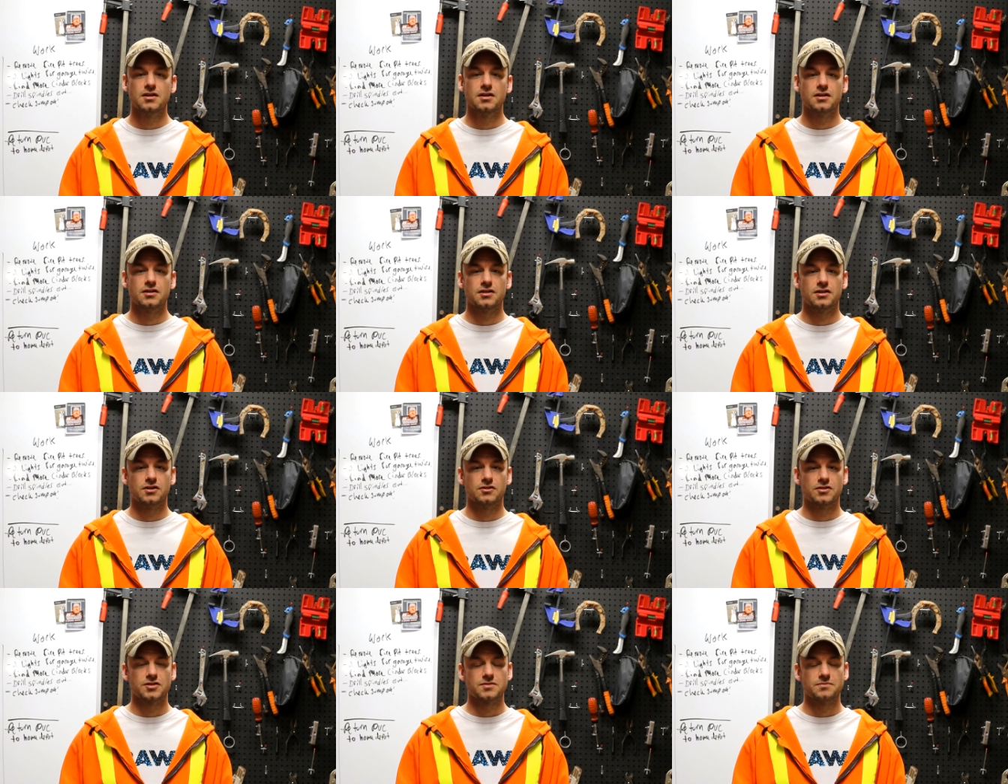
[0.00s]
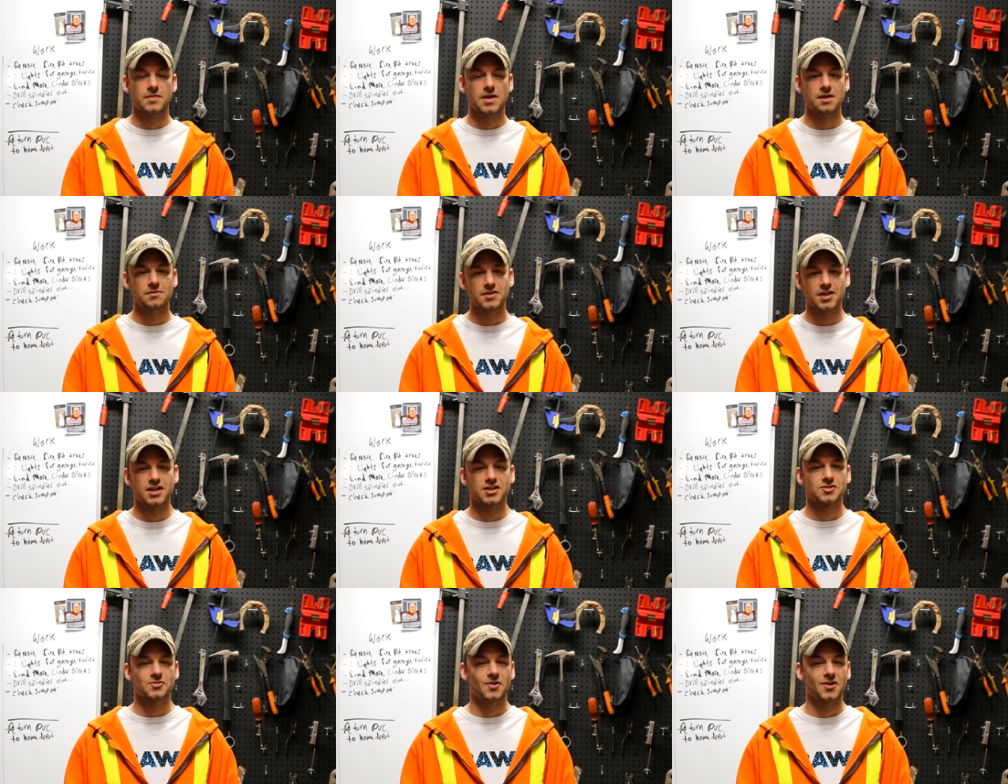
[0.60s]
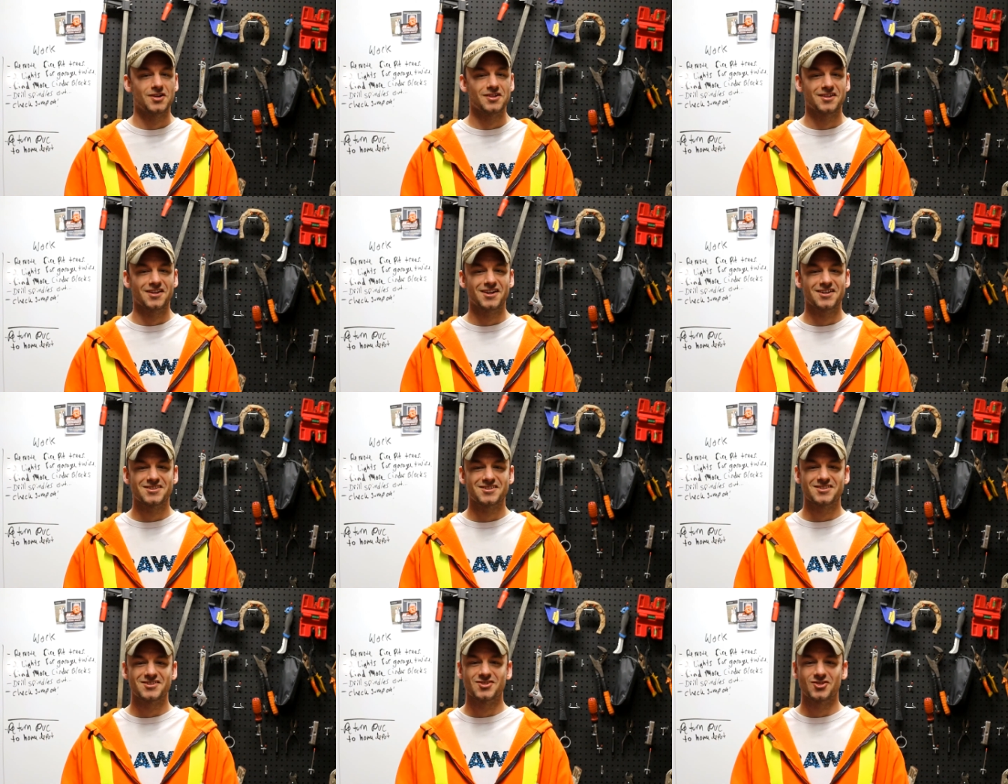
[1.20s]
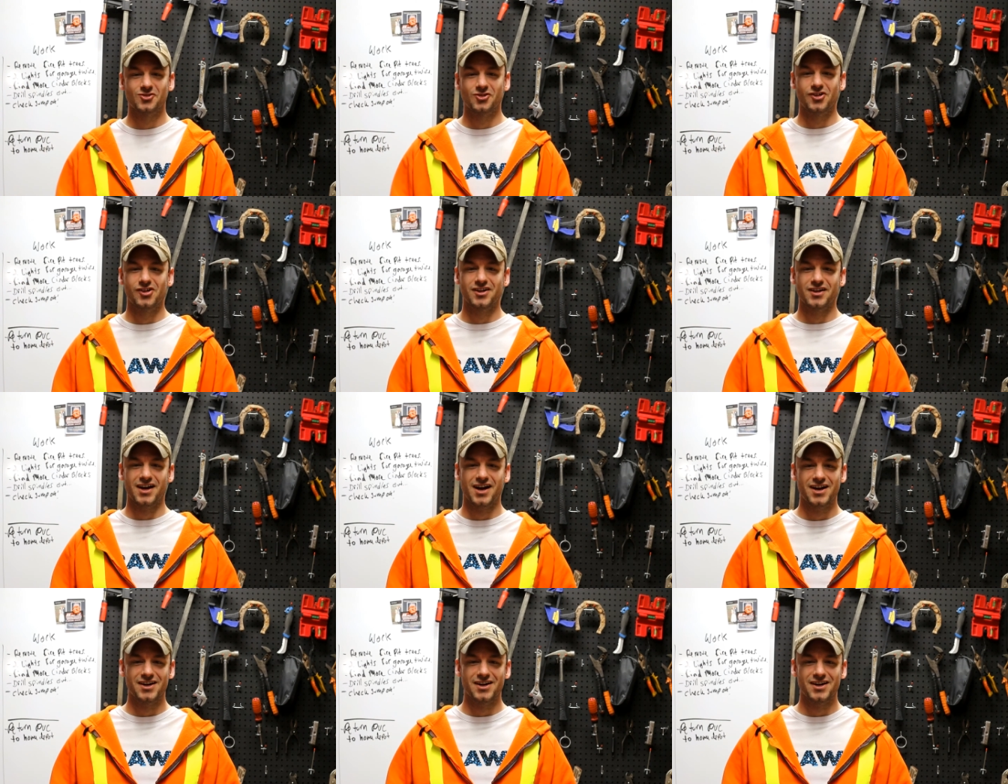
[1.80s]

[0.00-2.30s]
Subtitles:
you know, maybe that's why it lasted so long.